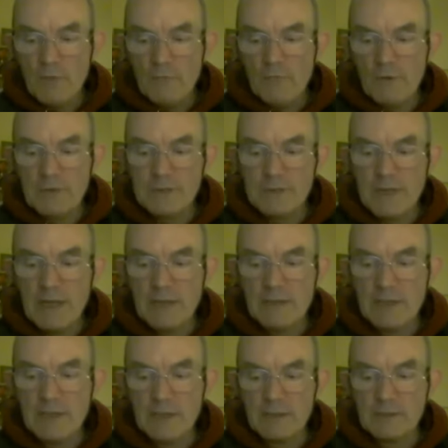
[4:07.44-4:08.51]
Verse 10
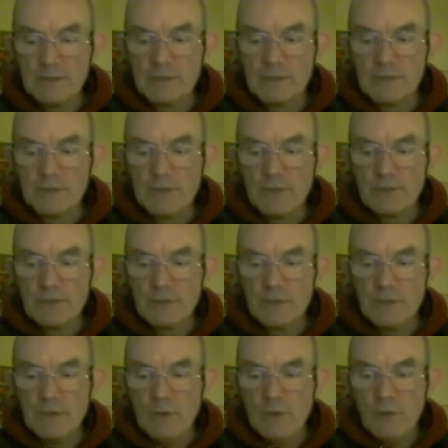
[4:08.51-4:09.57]
tells us that
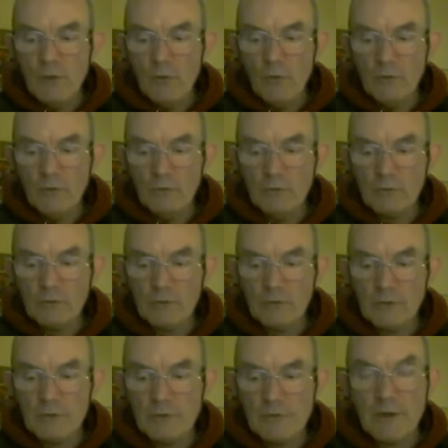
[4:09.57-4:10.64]
all